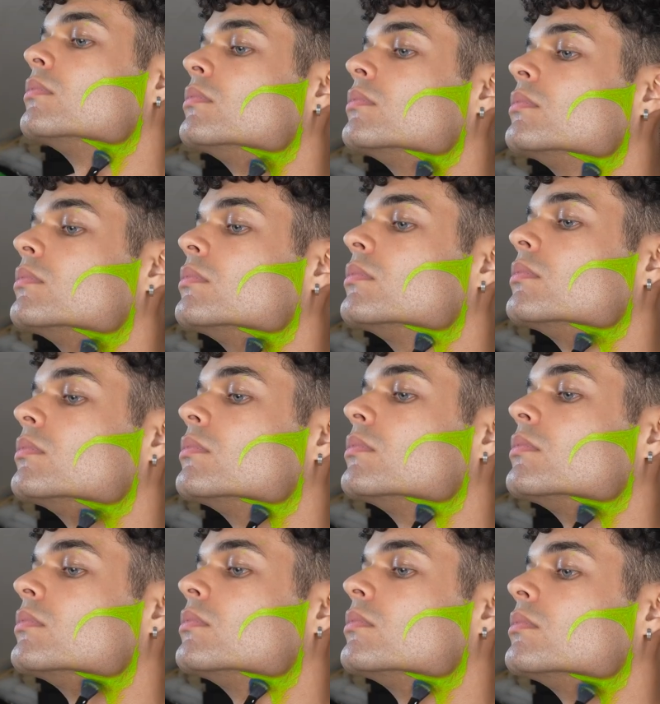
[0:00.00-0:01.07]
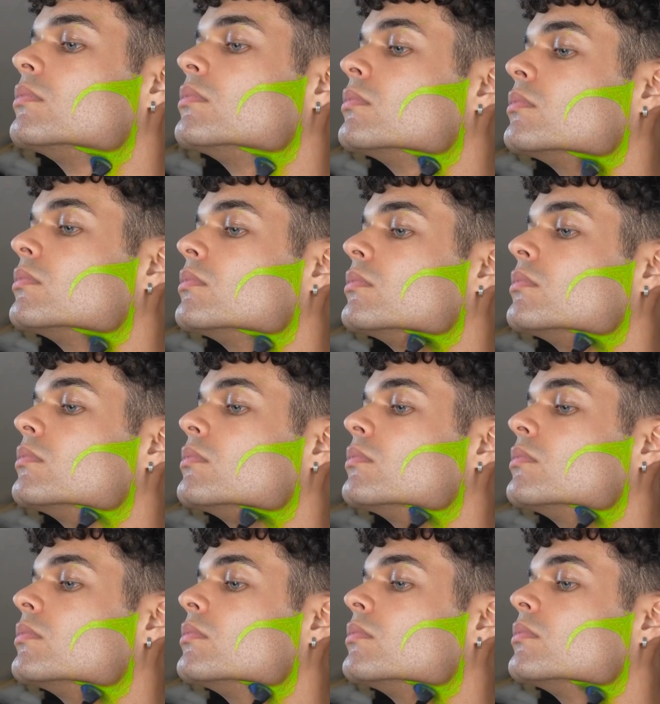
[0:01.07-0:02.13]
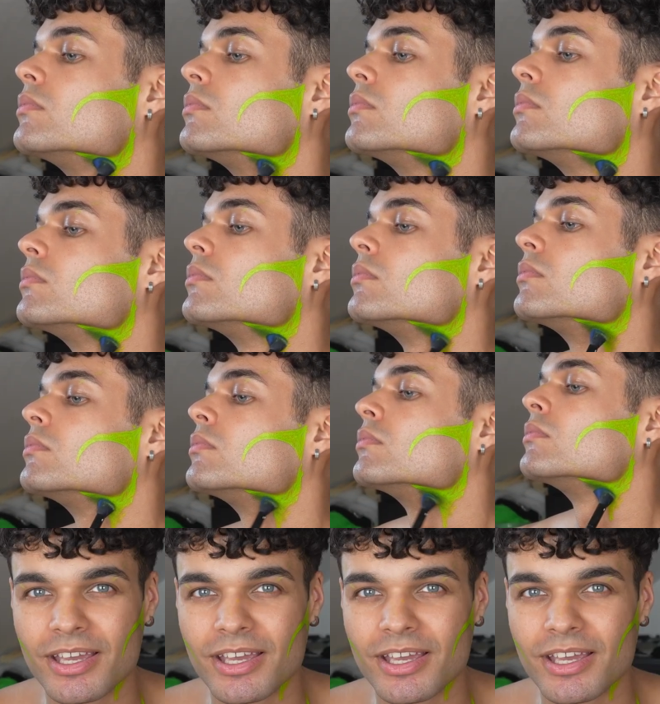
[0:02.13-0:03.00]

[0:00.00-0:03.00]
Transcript: I remember telling people about it when I came back, and they were like, I can't believe that was like